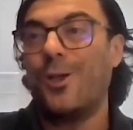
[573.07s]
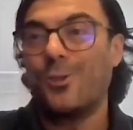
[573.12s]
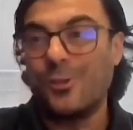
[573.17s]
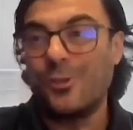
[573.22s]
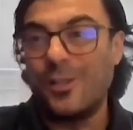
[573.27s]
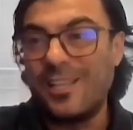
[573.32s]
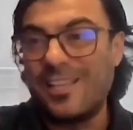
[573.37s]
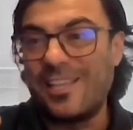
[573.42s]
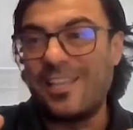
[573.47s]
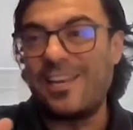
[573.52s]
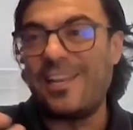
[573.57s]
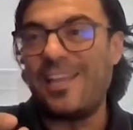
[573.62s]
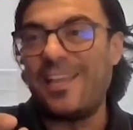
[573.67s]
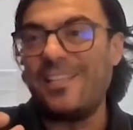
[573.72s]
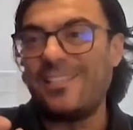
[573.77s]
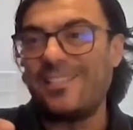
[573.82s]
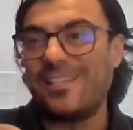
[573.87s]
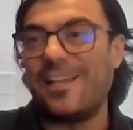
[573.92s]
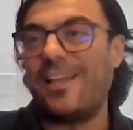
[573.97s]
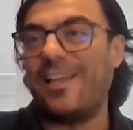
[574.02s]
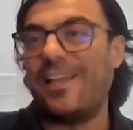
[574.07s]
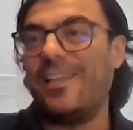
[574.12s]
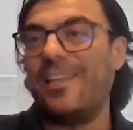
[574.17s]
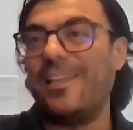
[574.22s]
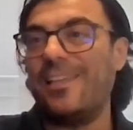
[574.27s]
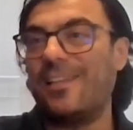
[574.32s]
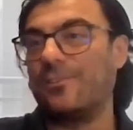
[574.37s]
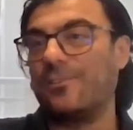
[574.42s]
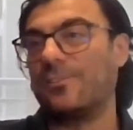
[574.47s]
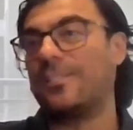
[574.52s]
So it creates an
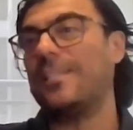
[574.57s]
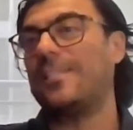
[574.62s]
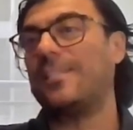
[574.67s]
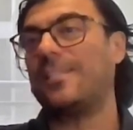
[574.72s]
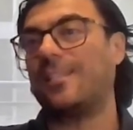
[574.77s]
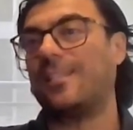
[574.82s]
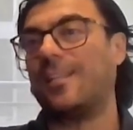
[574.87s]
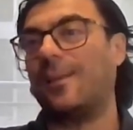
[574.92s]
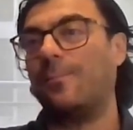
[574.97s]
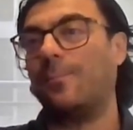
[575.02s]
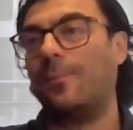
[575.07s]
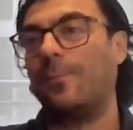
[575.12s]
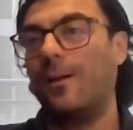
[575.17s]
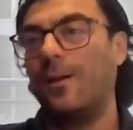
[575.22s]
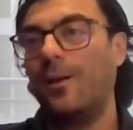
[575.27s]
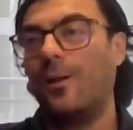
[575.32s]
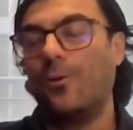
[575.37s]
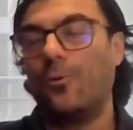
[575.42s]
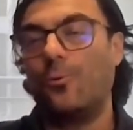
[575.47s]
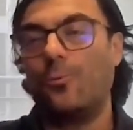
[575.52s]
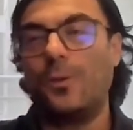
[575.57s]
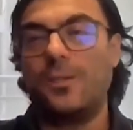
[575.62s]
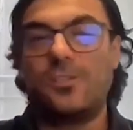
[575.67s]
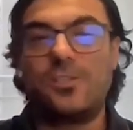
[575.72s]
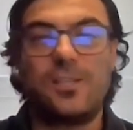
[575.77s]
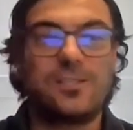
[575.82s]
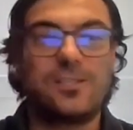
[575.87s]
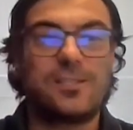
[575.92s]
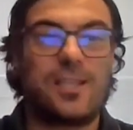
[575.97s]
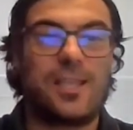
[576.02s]
ecosystem
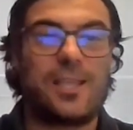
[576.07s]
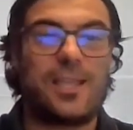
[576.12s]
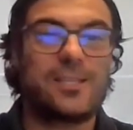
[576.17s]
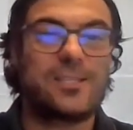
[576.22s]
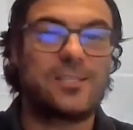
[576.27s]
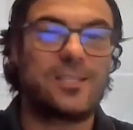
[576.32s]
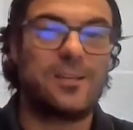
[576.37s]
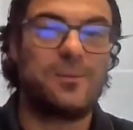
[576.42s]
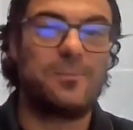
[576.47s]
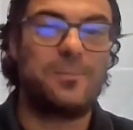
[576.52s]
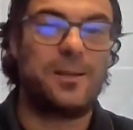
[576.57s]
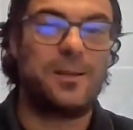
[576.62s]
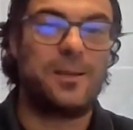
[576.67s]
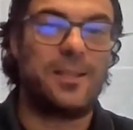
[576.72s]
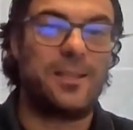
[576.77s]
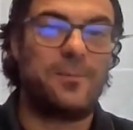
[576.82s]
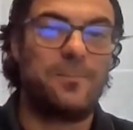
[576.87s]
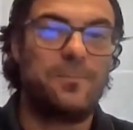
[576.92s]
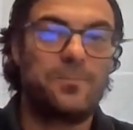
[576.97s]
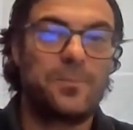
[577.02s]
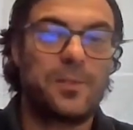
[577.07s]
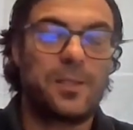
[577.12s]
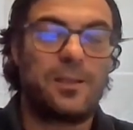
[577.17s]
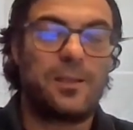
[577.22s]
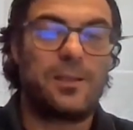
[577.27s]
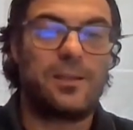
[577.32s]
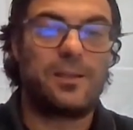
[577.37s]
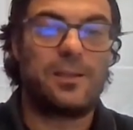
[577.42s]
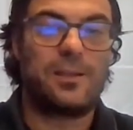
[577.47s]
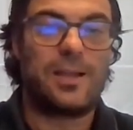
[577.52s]
which is extremely
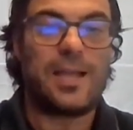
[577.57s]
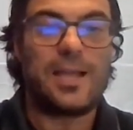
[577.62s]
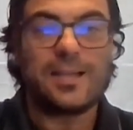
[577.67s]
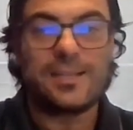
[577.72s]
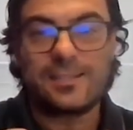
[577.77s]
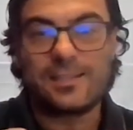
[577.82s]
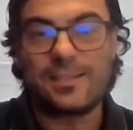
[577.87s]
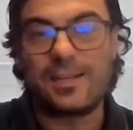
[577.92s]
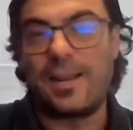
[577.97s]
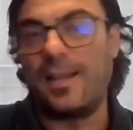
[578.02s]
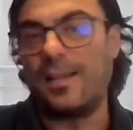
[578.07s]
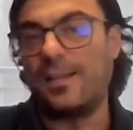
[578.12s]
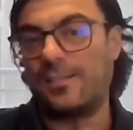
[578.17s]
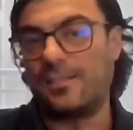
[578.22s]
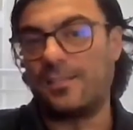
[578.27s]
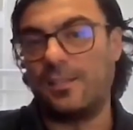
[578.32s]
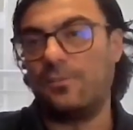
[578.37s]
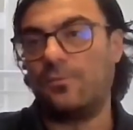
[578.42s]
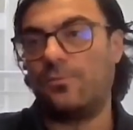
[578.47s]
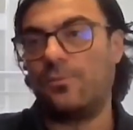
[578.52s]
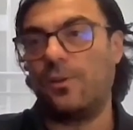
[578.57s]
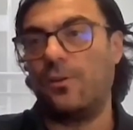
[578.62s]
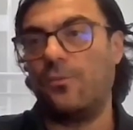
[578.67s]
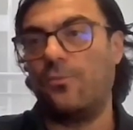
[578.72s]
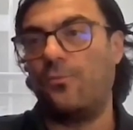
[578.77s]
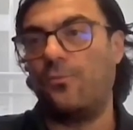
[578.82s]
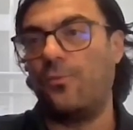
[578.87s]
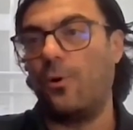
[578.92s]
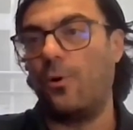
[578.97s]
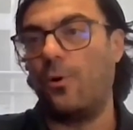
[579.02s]
attractive
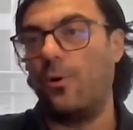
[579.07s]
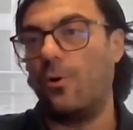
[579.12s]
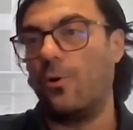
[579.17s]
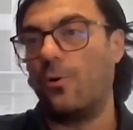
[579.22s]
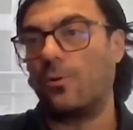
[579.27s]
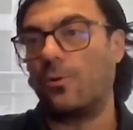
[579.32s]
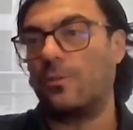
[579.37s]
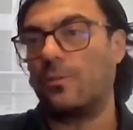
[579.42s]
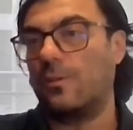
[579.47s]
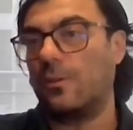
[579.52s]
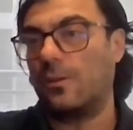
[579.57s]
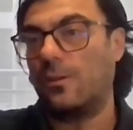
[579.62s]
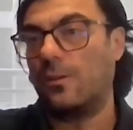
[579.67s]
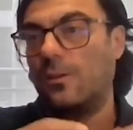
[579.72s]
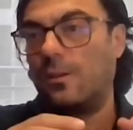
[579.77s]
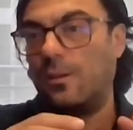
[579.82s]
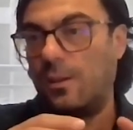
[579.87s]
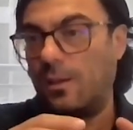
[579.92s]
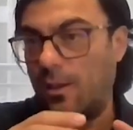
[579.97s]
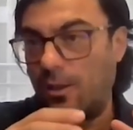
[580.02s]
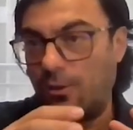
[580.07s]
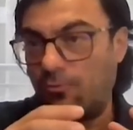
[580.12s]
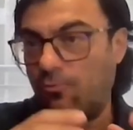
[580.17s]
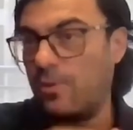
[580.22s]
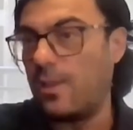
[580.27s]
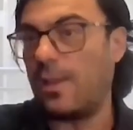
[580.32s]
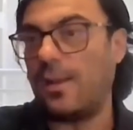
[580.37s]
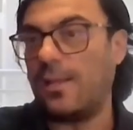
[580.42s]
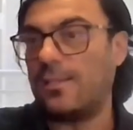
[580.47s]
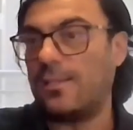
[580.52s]
for the
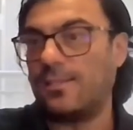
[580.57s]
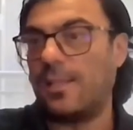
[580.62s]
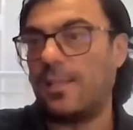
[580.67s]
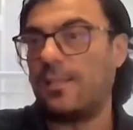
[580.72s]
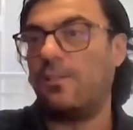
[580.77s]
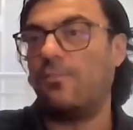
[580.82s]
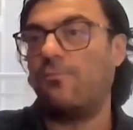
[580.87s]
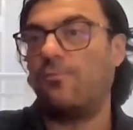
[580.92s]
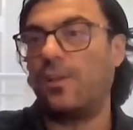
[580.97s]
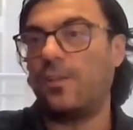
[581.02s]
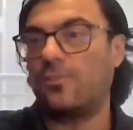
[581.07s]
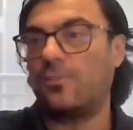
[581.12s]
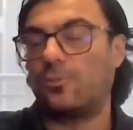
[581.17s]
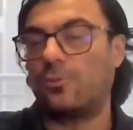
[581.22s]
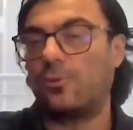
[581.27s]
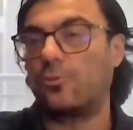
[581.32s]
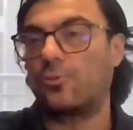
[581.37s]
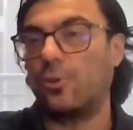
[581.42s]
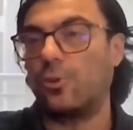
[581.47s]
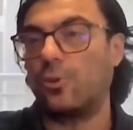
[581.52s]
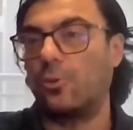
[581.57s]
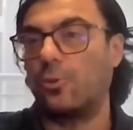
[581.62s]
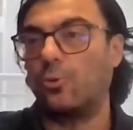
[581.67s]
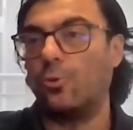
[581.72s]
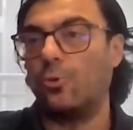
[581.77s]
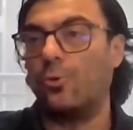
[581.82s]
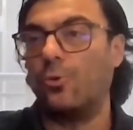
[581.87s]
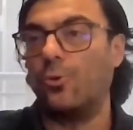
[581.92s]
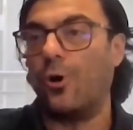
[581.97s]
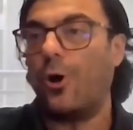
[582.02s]
real estate investors
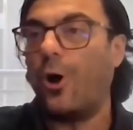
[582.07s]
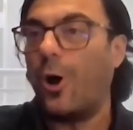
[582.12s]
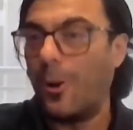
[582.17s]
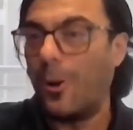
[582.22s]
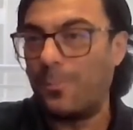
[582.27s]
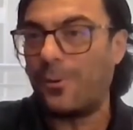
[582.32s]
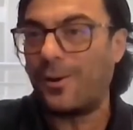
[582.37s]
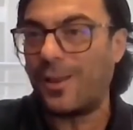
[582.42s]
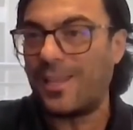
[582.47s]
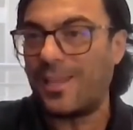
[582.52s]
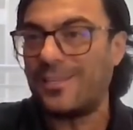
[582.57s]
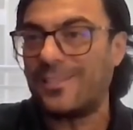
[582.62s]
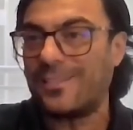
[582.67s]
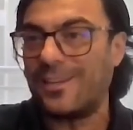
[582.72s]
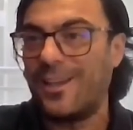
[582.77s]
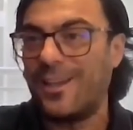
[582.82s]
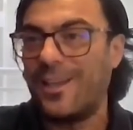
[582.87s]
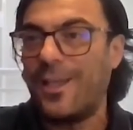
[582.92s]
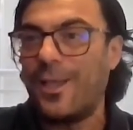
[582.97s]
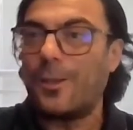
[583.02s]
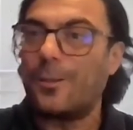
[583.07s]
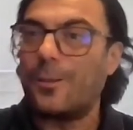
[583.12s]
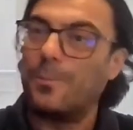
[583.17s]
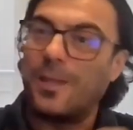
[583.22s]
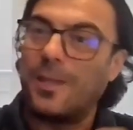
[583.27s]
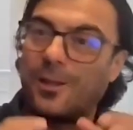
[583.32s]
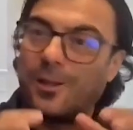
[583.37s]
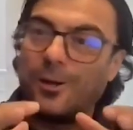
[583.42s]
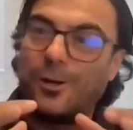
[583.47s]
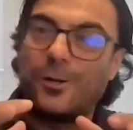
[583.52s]
to operate,
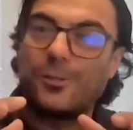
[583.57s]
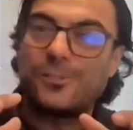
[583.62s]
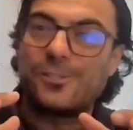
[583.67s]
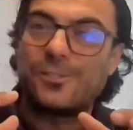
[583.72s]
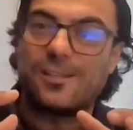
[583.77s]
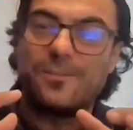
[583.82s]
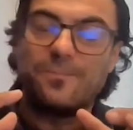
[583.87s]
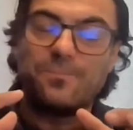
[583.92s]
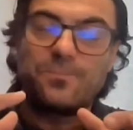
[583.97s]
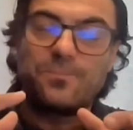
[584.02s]
because